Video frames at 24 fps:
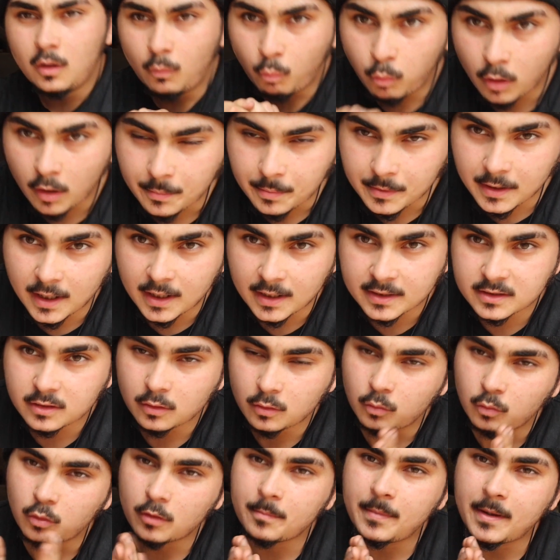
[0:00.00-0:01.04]
What up guys,
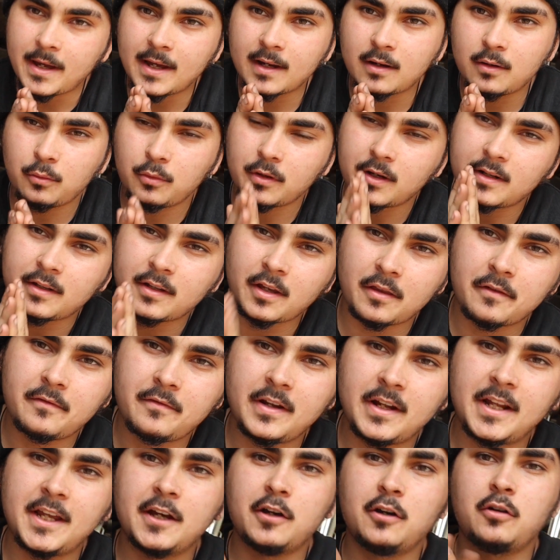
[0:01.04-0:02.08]
we're back with another
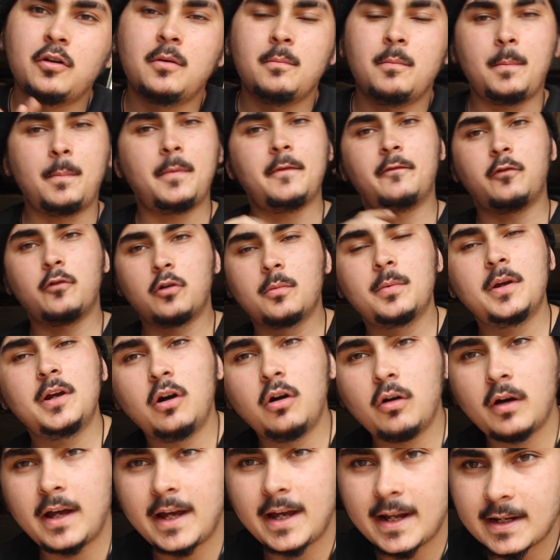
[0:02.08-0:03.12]
video, but before we
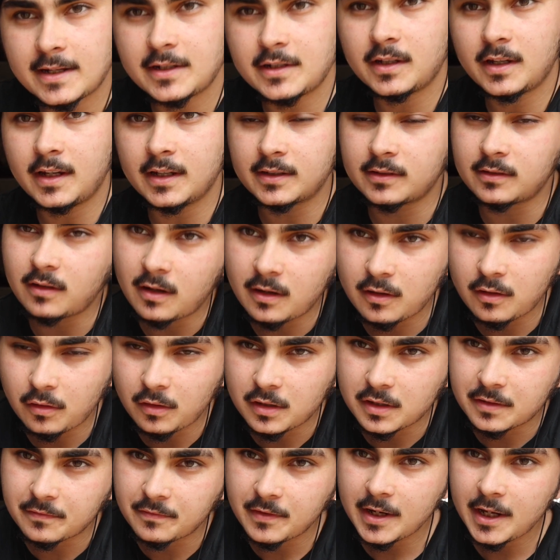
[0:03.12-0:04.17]
go ahead and get started on
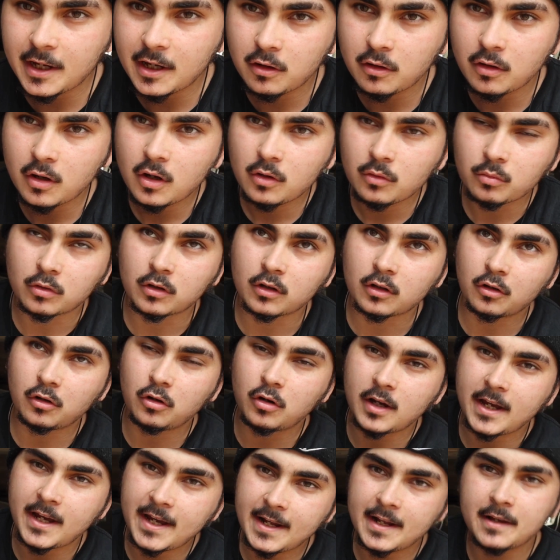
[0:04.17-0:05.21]
this video, we're gonna
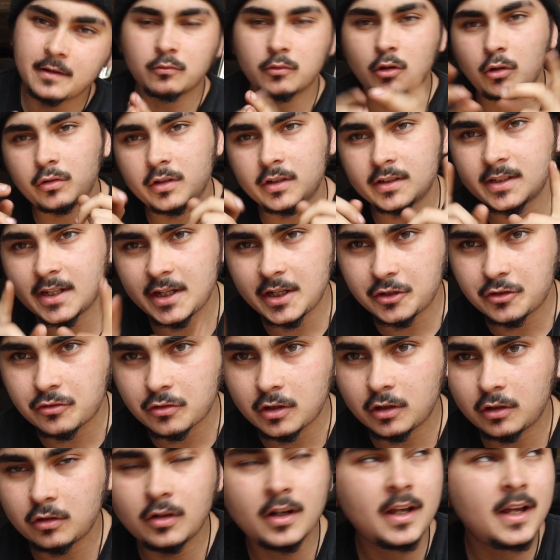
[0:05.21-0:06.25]
go ahead and roll this
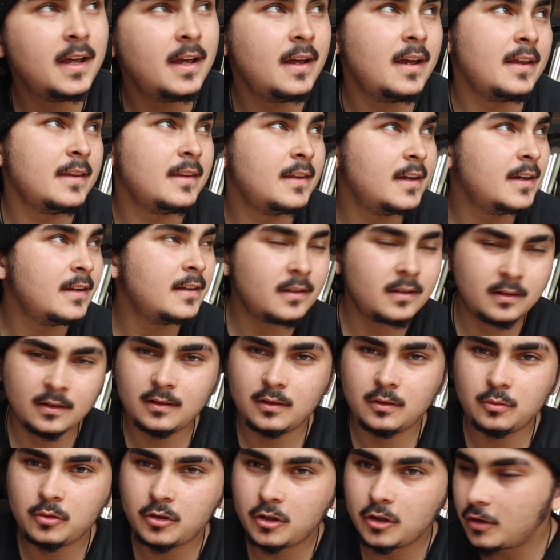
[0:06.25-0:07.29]
intro, and then
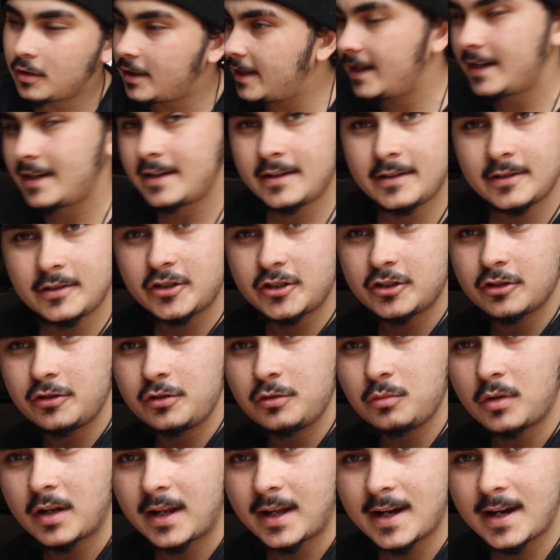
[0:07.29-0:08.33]
uh, we'll go ahead and show
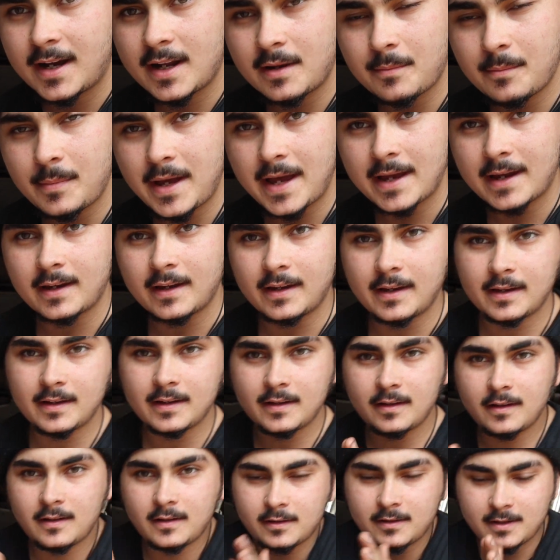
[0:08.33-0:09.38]
you what I got in the back,
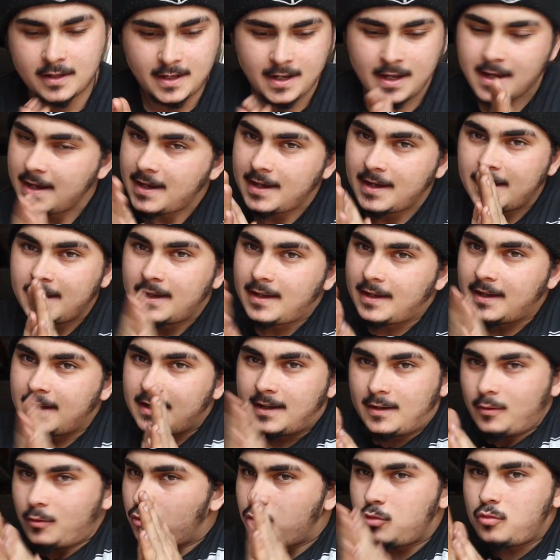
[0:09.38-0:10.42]
and uh,
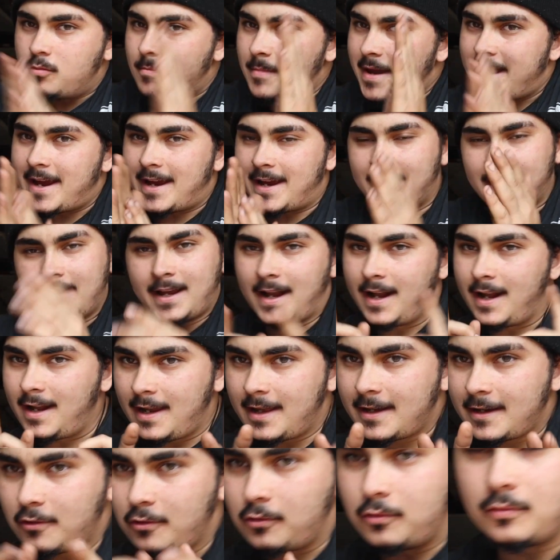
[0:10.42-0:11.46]
oh man,
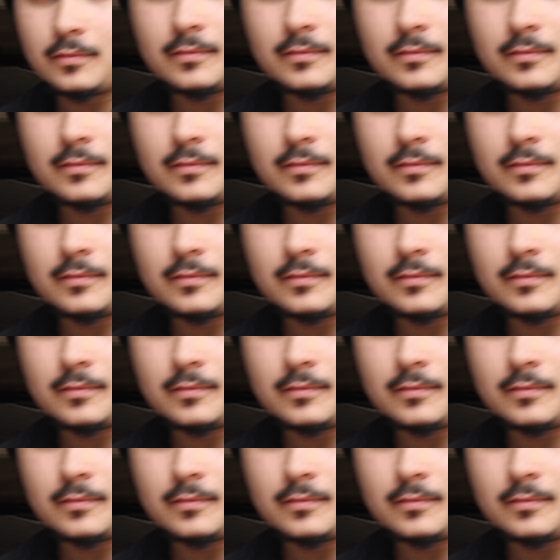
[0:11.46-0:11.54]
Lego.